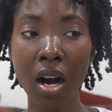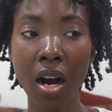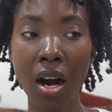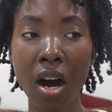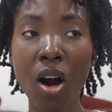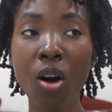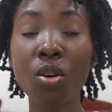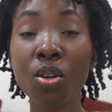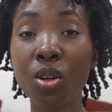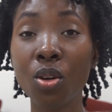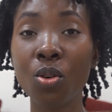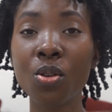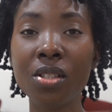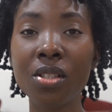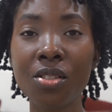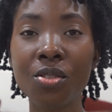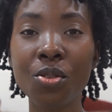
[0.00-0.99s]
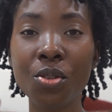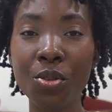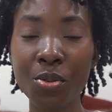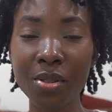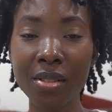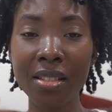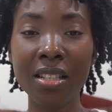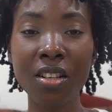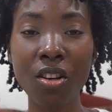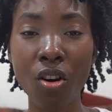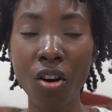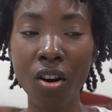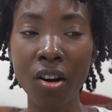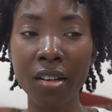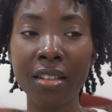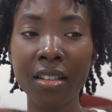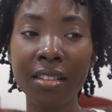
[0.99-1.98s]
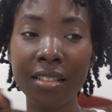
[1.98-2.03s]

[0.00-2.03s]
how close do you see God